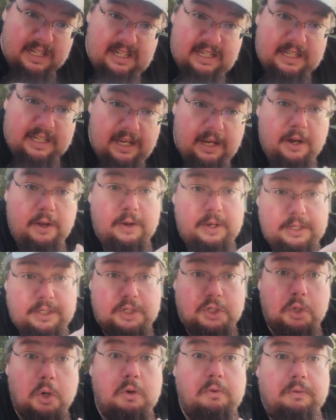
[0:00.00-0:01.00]
as
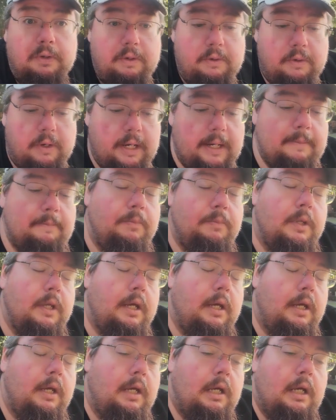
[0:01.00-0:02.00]
a trophy, right?
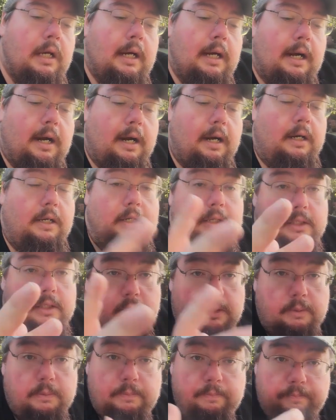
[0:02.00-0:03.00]
All right,
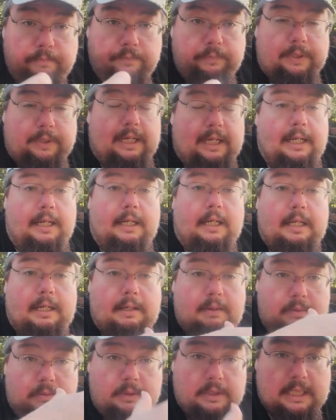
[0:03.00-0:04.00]
so they
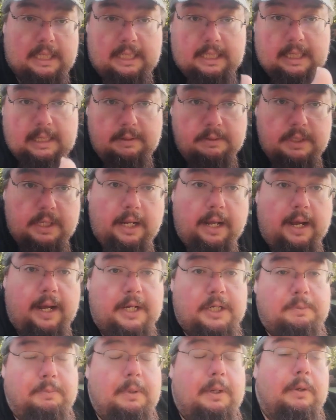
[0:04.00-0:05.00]
take him to the
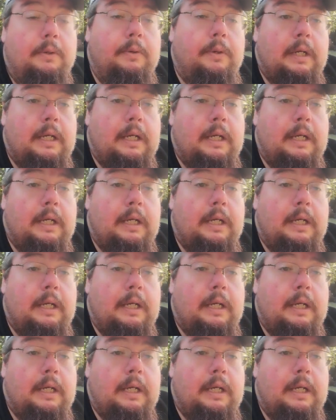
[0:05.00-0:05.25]
hospital.